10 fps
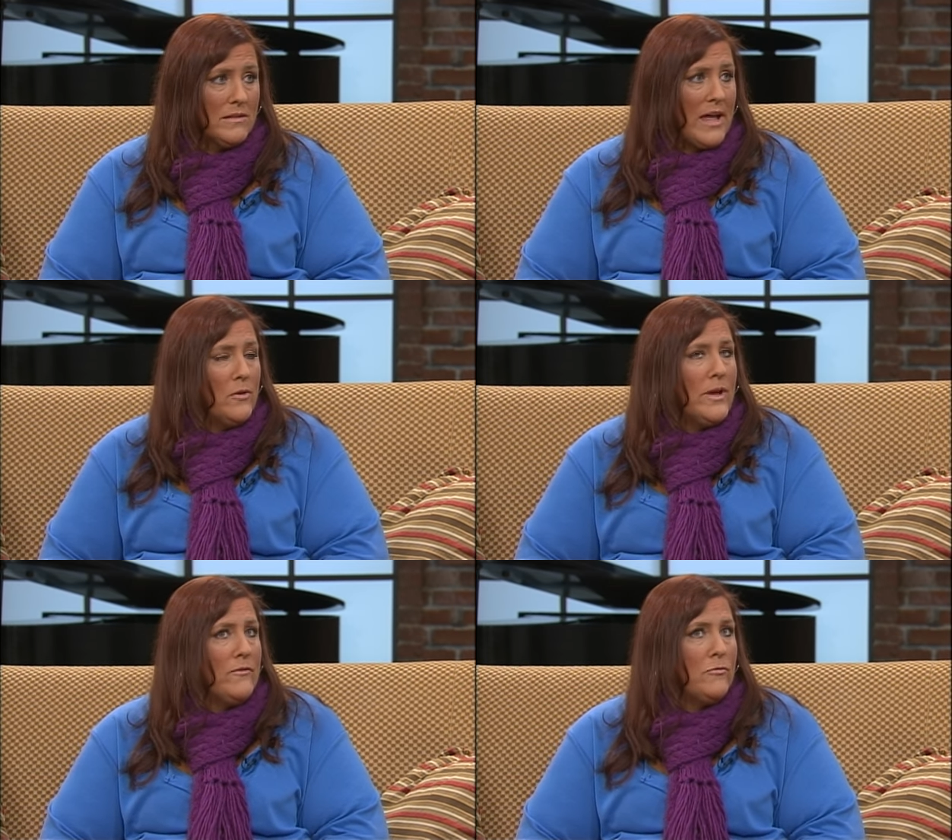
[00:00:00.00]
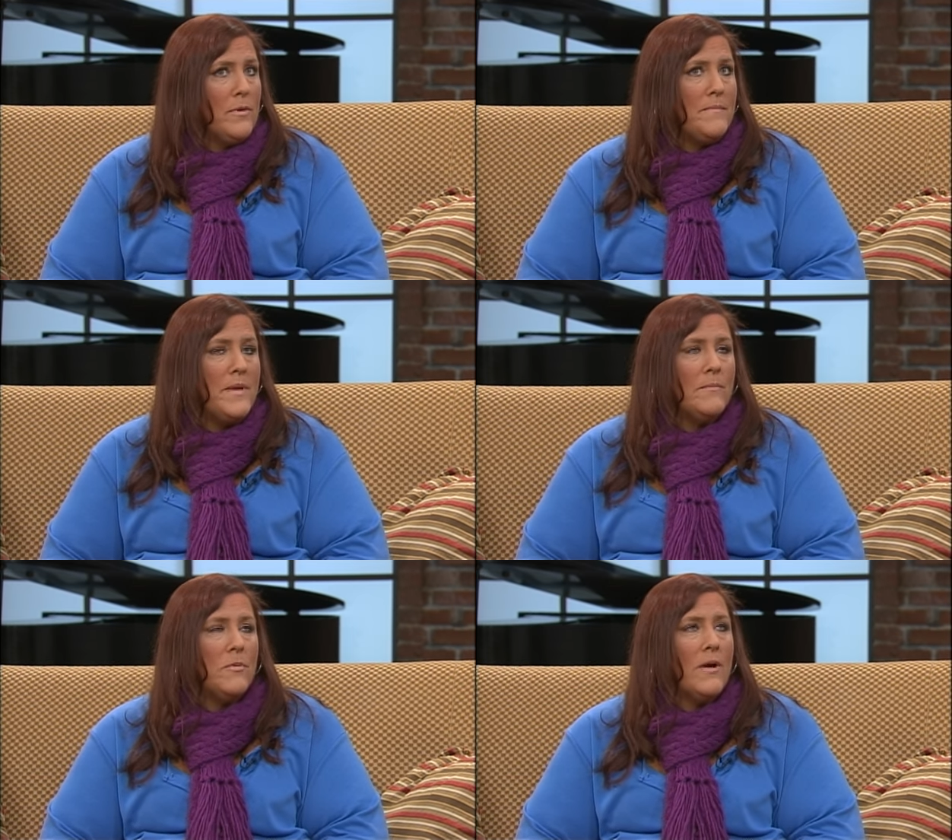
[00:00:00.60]
I don't even
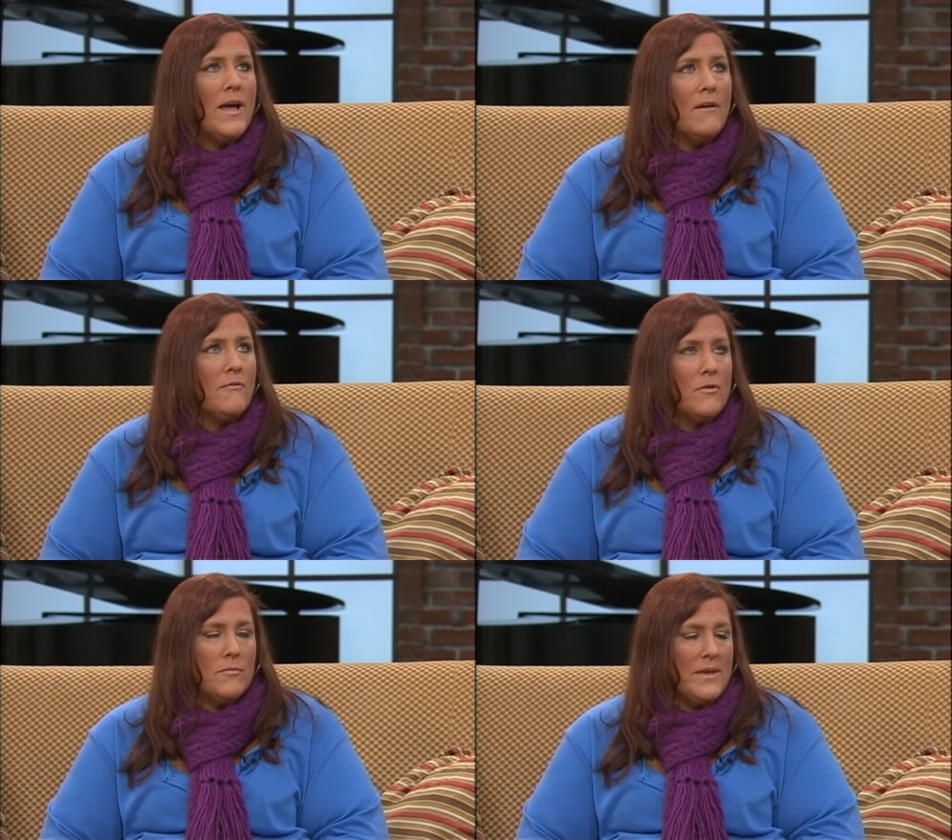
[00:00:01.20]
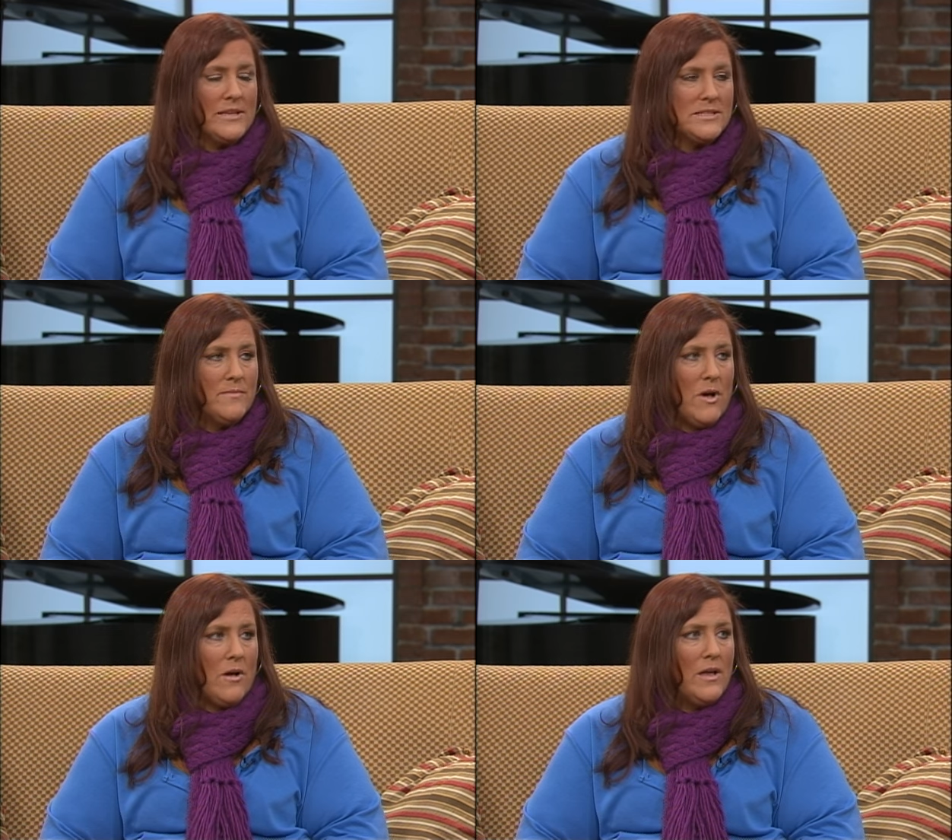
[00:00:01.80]
remember ever being
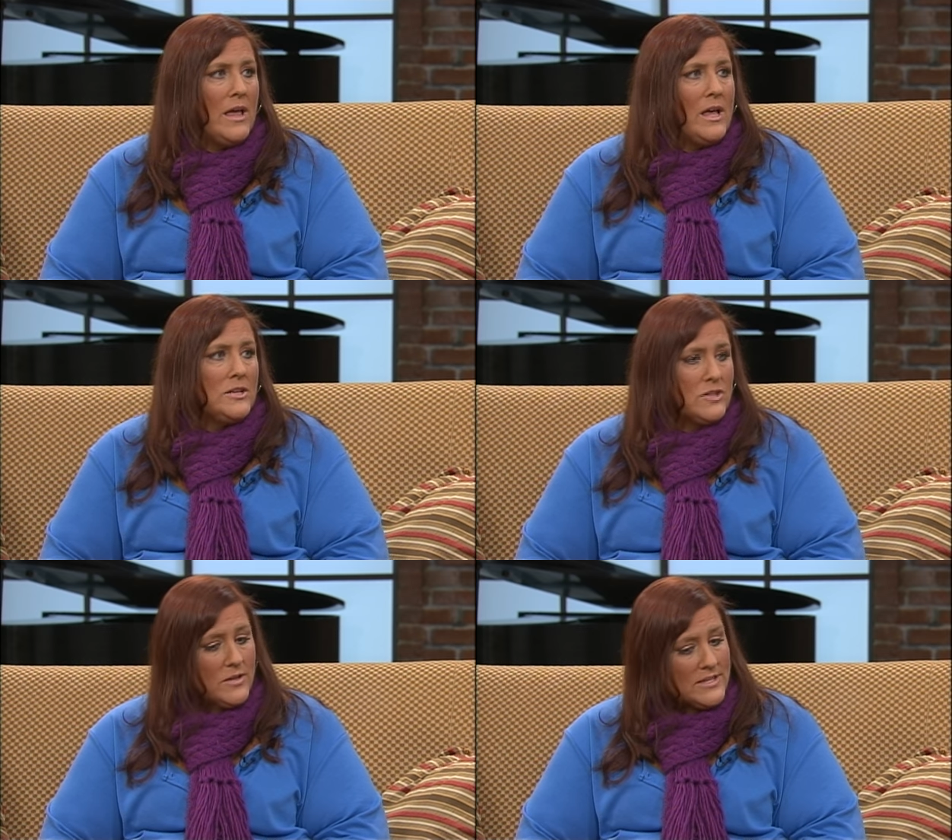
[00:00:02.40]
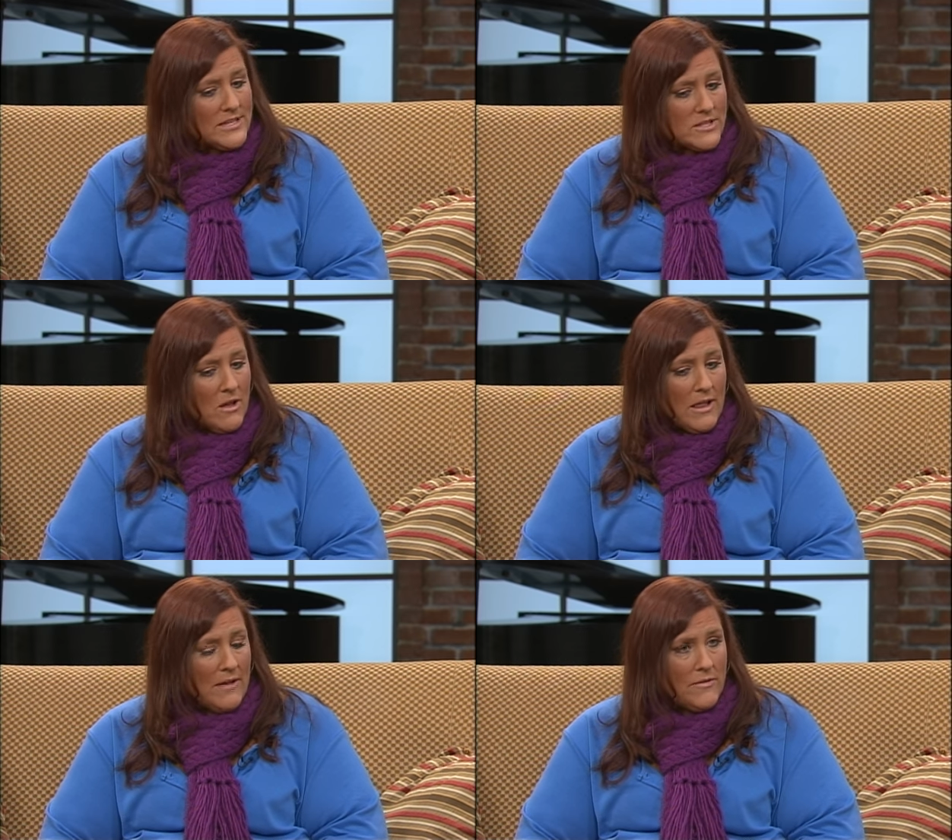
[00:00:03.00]
small. So this is
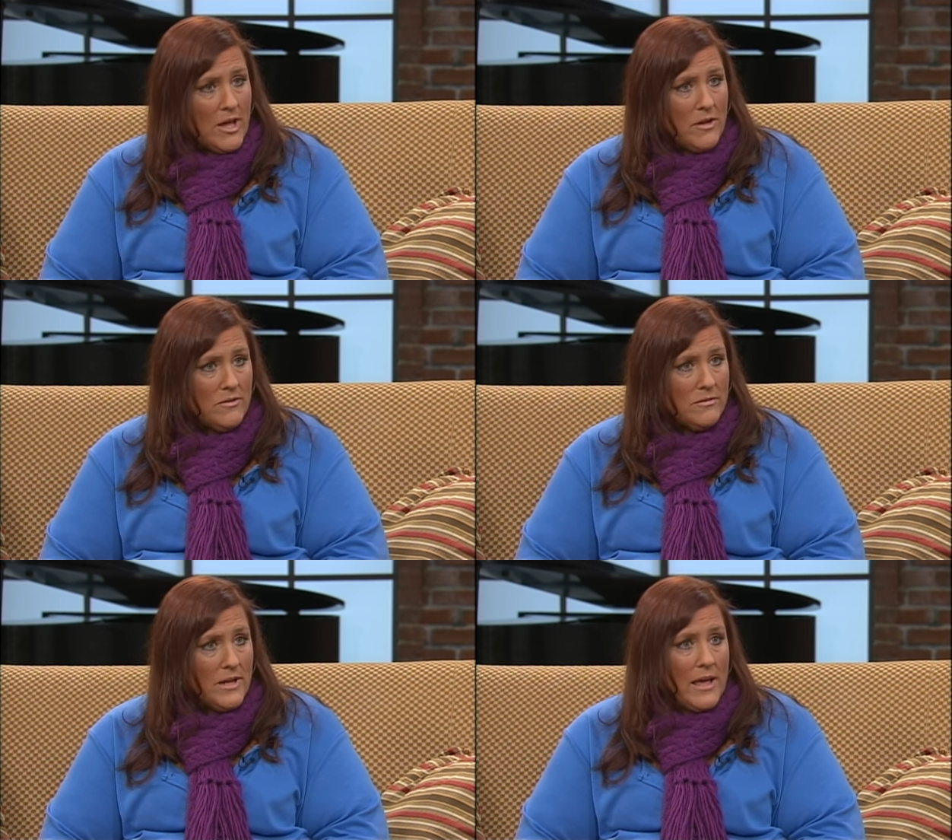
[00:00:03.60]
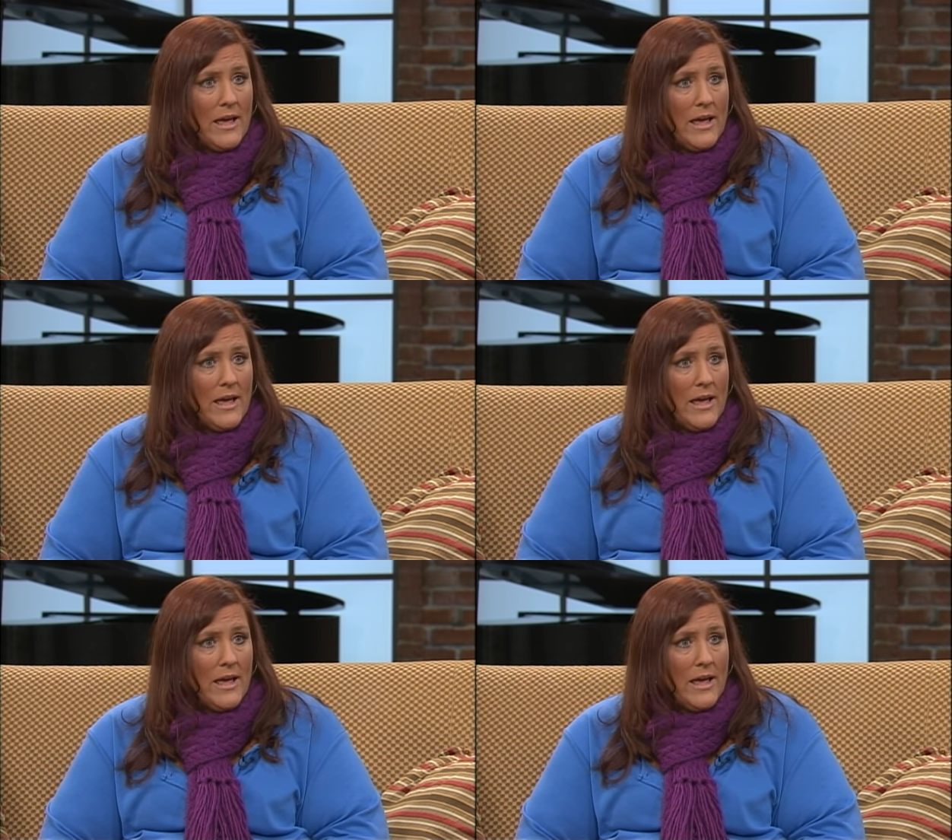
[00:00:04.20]
all I've known.